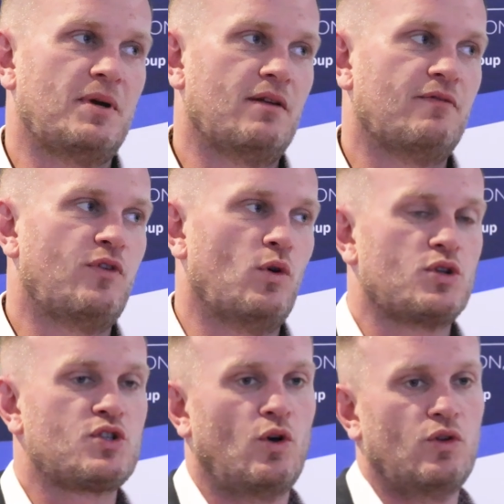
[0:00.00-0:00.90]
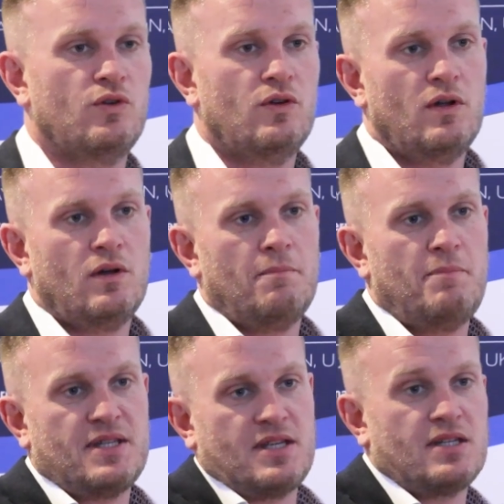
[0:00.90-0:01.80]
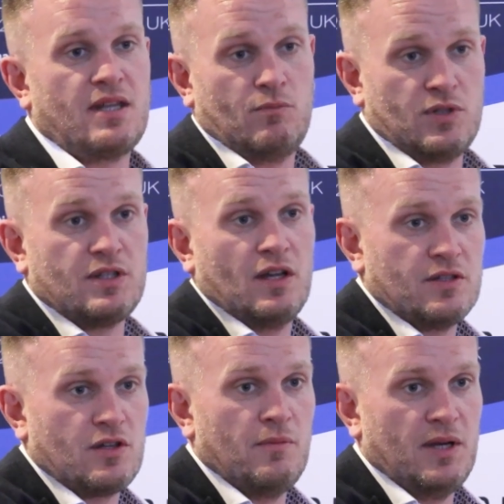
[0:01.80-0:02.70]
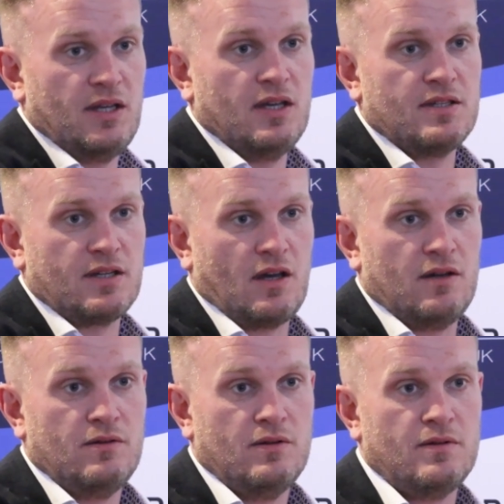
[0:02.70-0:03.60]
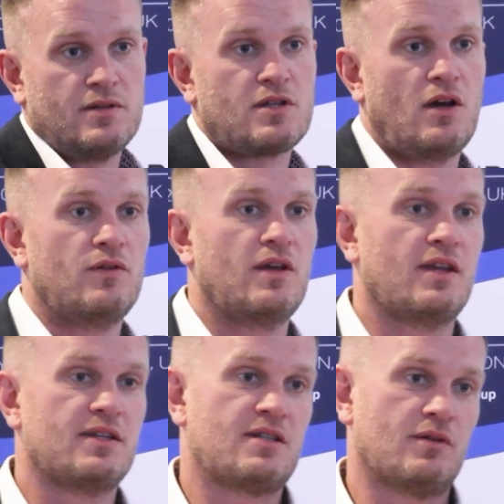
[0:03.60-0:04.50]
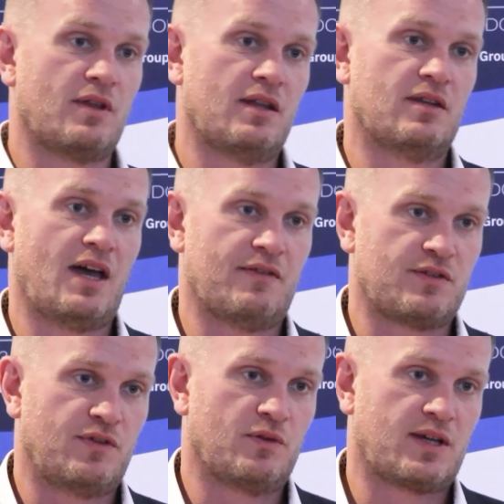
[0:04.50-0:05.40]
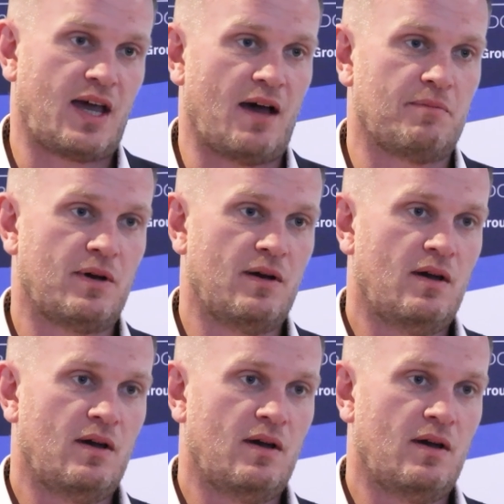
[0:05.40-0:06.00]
being enforced on business that was done so many years ago, so that they have to fill the gap.